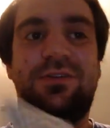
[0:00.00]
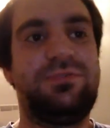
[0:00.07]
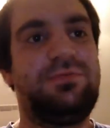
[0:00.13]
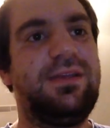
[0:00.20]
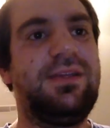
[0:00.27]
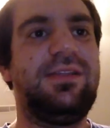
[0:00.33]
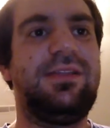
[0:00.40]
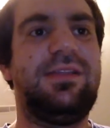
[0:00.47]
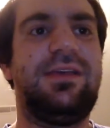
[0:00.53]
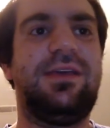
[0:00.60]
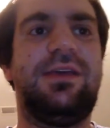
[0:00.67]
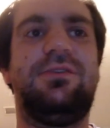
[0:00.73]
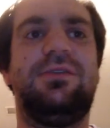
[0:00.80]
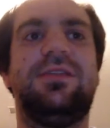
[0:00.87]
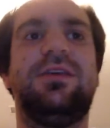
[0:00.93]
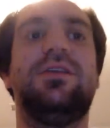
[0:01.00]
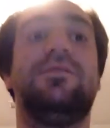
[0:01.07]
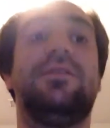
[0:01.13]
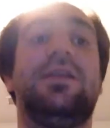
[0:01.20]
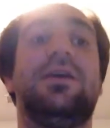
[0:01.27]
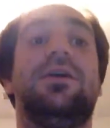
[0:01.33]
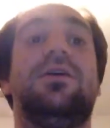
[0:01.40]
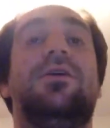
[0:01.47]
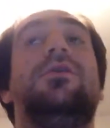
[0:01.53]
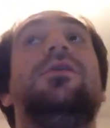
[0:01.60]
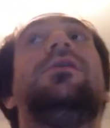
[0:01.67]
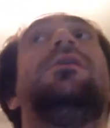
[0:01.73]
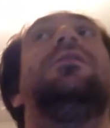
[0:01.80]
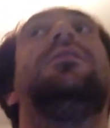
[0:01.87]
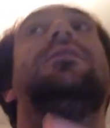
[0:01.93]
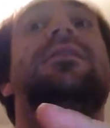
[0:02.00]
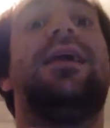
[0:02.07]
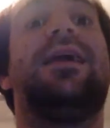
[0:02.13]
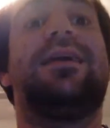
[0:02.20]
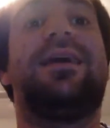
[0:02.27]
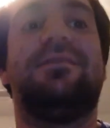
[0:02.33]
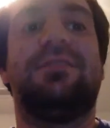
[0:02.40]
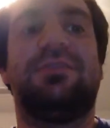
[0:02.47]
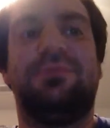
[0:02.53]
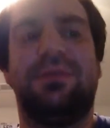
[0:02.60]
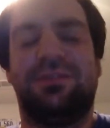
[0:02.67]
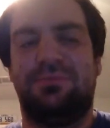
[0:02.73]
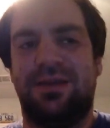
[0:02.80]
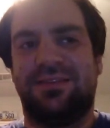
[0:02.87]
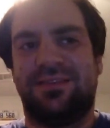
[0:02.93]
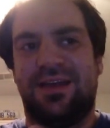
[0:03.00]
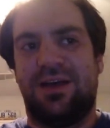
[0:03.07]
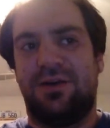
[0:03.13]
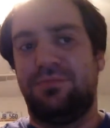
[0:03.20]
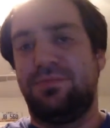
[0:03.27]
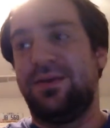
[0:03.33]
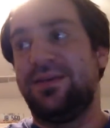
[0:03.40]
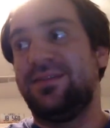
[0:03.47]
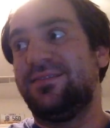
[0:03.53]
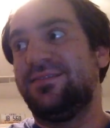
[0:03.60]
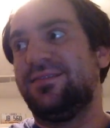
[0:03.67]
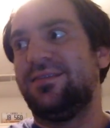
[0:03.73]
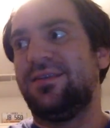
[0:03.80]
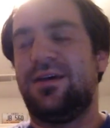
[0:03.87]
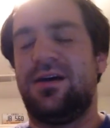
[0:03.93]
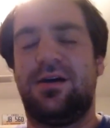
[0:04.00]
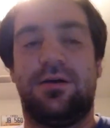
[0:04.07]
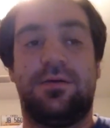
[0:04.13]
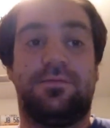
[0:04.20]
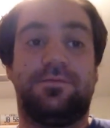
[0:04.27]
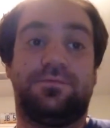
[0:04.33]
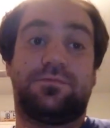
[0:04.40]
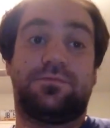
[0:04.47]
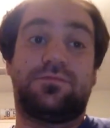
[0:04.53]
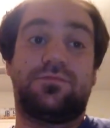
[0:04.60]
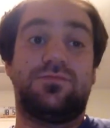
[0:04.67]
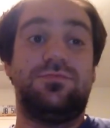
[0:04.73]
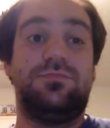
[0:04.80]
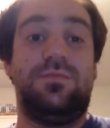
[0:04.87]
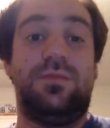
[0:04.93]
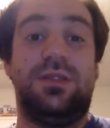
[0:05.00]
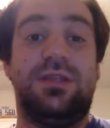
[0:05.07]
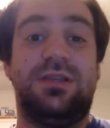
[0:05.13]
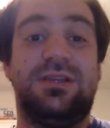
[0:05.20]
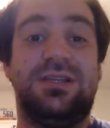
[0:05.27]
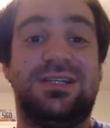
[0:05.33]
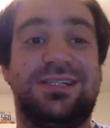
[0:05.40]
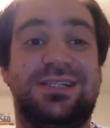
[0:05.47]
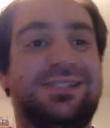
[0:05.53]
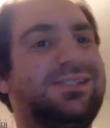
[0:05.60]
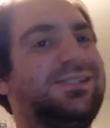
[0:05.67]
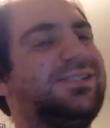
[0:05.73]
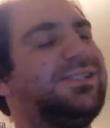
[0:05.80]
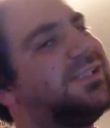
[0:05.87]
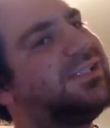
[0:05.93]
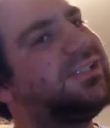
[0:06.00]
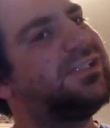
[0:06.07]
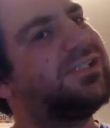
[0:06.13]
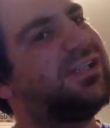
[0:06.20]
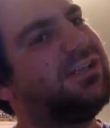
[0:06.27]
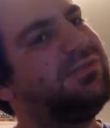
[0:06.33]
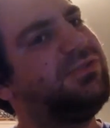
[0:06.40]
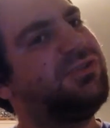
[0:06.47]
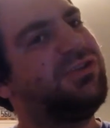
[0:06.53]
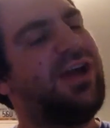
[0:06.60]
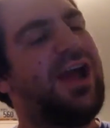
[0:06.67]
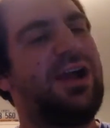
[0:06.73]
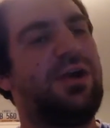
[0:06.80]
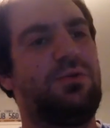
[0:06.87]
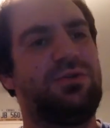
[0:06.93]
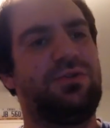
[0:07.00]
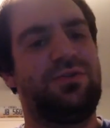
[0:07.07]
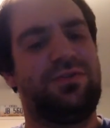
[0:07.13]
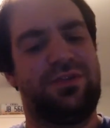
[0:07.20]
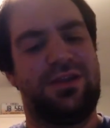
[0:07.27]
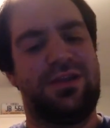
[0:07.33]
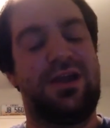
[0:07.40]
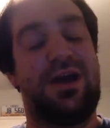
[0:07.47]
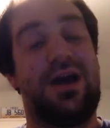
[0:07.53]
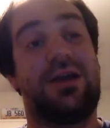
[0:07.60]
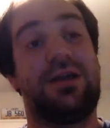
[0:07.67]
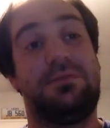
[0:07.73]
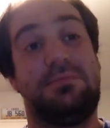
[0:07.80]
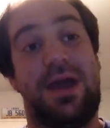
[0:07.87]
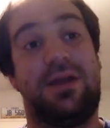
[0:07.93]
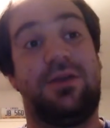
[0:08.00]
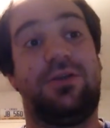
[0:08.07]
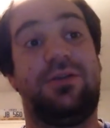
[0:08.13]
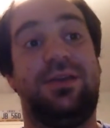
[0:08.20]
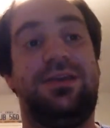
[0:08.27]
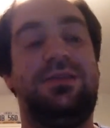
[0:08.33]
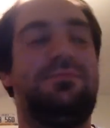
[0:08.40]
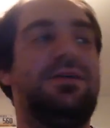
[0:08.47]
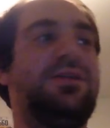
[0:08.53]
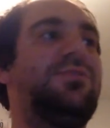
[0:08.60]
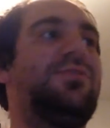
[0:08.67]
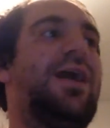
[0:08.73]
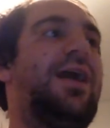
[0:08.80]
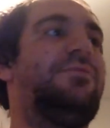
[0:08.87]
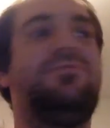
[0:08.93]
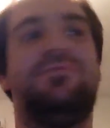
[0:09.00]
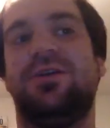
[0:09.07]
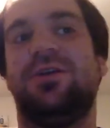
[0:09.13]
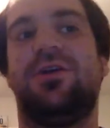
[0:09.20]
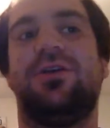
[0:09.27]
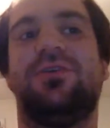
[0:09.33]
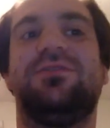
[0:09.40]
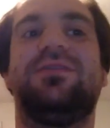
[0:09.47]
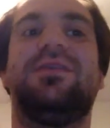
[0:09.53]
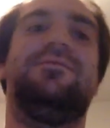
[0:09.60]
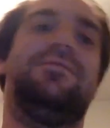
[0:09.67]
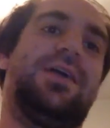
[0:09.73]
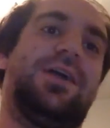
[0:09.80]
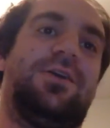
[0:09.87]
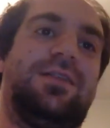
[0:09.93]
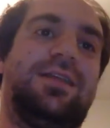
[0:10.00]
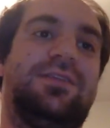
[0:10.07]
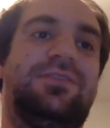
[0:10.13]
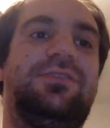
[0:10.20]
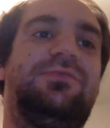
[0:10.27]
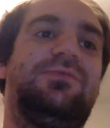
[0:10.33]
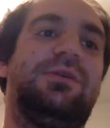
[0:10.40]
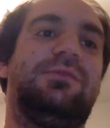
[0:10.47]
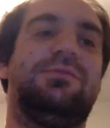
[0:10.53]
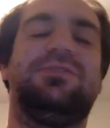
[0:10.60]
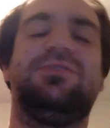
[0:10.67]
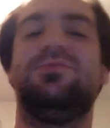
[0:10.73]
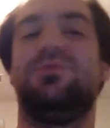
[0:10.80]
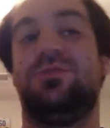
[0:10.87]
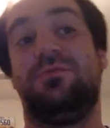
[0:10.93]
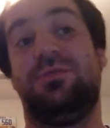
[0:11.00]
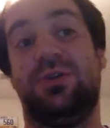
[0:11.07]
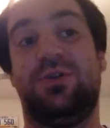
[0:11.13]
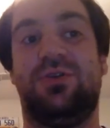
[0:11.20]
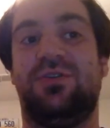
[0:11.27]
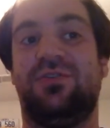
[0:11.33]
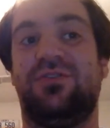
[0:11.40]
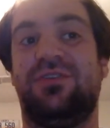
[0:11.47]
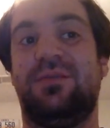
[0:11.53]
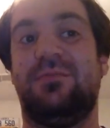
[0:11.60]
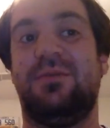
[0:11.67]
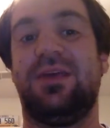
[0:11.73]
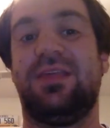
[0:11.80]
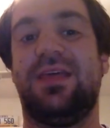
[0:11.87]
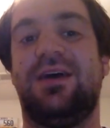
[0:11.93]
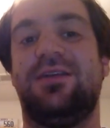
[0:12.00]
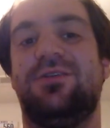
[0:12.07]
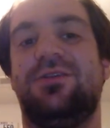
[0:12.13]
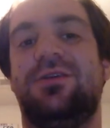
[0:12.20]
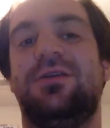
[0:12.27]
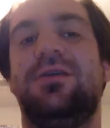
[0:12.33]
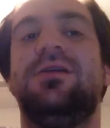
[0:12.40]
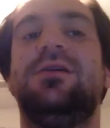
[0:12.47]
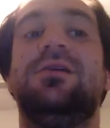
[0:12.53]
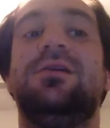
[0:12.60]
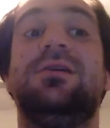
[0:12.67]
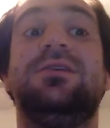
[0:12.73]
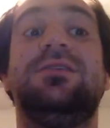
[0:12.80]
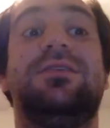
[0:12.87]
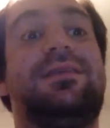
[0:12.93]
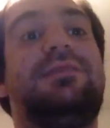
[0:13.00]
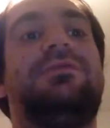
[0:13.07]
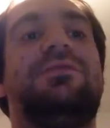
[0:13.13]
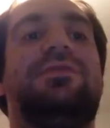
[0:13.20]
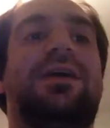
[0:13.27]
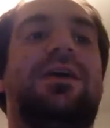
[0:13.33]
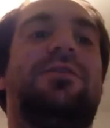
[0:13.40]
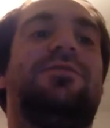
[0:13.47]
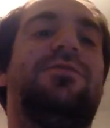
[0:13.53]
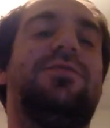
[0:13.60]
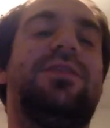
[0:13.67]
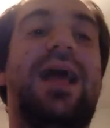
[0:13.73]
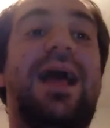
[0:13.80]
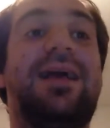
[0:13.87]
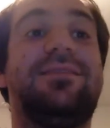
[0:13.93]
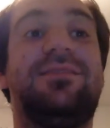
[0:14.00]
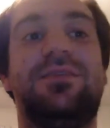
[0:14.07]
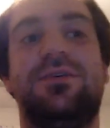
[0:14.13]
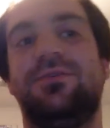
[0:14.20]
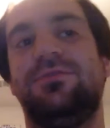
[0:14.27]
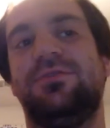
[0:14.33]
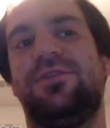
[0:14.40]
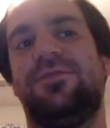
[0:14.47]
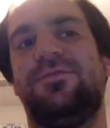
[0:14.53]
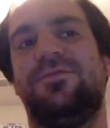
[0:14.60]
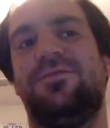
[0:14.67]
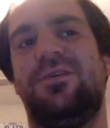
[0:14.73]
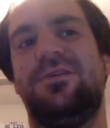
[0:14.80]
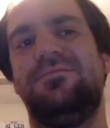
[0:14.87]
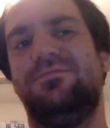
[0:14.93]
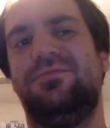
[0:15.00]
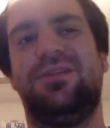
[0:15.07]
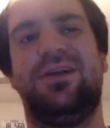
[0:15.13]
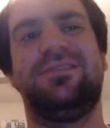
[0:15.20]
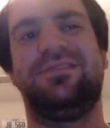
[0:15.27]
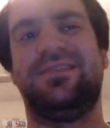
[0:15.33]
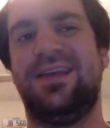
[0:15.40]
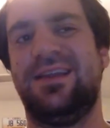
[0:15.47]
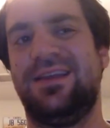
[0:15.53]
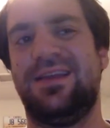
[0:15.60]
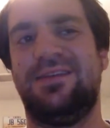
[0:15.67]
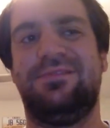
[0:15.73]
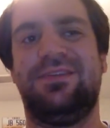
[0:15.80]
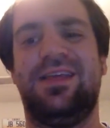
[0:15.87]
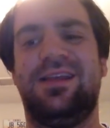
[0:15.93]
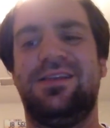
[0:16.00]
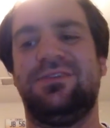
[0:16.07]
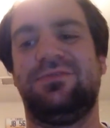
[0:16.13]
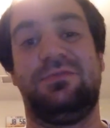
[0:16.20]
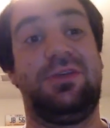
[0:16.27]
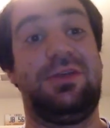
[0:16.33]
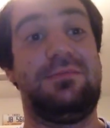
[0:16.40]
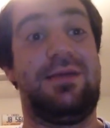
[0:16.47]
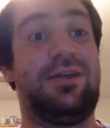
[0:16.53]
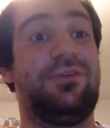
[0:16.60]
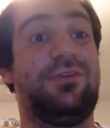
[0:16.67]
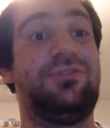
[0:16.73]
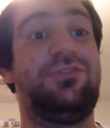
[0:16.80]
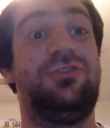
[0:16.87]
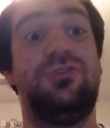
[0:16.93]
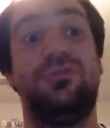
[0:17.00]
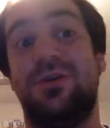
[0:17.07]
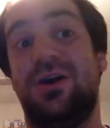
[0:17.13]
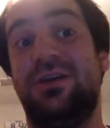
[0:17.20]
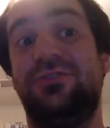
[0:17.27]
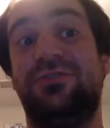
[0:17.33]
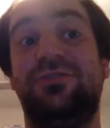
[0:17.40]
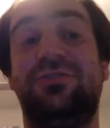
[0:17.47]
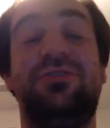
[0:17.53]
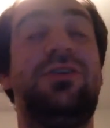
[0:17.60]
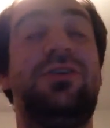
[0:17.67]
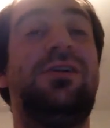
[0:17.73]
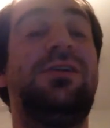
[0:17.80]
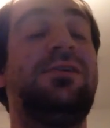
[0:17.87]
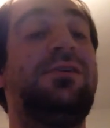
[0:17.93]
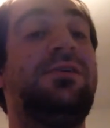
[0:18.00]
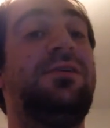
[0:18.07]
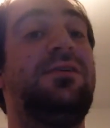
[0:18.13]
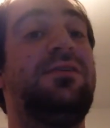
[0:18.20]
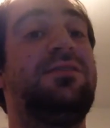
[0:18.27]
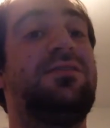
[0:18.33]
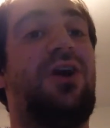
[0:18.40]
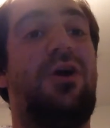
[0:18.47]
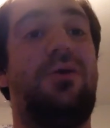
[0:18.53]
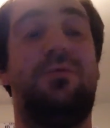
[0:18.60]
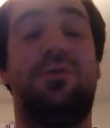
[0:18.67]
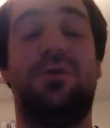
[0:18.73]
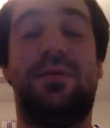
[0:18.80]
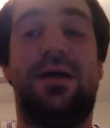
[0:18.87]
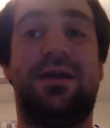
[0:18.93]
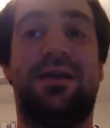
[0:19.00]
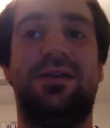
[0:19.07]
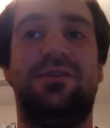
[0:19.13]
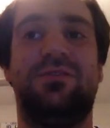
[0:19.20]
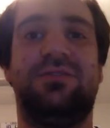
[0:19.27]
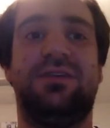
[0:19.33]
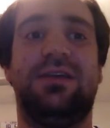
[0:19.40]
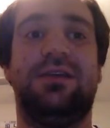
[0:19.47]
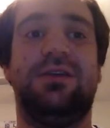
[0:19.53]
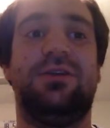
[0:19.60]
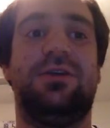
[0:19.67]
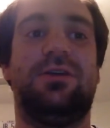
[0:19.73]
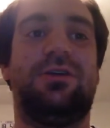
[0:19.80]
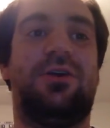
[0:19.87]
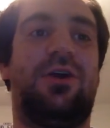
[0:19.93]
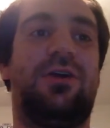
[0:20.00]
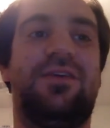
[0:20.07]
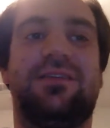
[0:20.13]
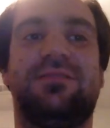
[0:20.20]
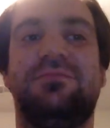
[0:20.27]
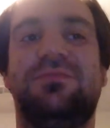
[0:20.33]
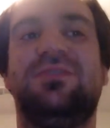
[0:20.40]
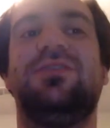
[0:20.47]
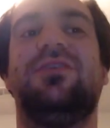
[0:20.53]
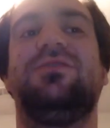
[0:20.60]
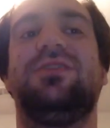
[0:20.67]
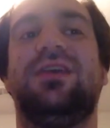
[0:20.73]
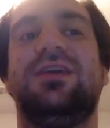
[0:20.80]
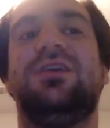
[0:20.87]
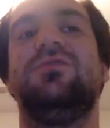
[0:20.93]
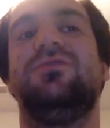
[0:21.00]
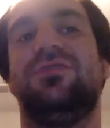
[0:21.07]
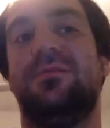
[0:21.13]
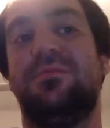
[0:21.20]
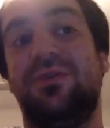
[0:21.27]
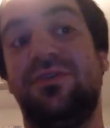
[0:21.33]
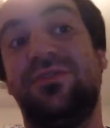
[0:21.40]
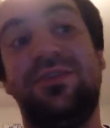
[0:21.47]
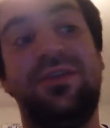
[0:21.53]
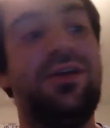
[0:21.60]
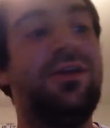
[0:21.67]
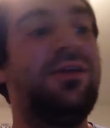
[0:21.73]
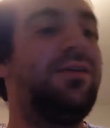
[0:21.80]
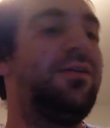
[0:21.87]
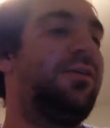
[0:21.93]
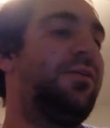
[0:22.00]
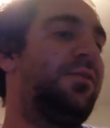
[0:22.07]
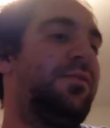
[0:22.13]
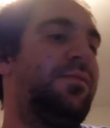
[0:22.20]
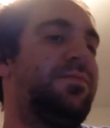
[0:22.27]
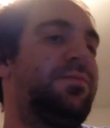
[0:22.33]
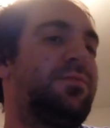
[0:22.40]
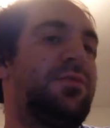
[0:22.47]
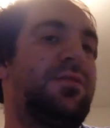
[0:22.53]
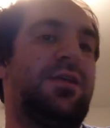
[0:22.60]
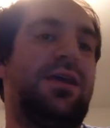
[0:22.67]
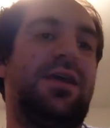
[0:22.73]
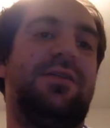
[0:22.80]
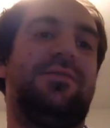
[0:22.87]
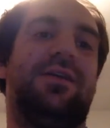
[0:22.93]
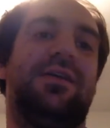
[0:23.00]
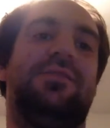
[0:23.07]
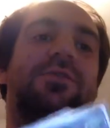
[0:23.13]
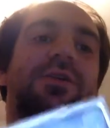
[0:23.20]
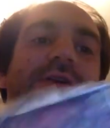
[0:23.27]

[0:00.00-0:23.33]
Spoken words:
explain it later in the other video. Matt kind of explains the playstyle, but a lot of the time your attack order is not going to matter. Like, you might do half your Rearguards, then Vanguard, then swing with 2 other Rearguards or something like that, or just save your Vanguard for last. So the front plus 10 to everything doesn't really matter too much. It's all more about using your card effects themselves to get huge numbers. And finally, 4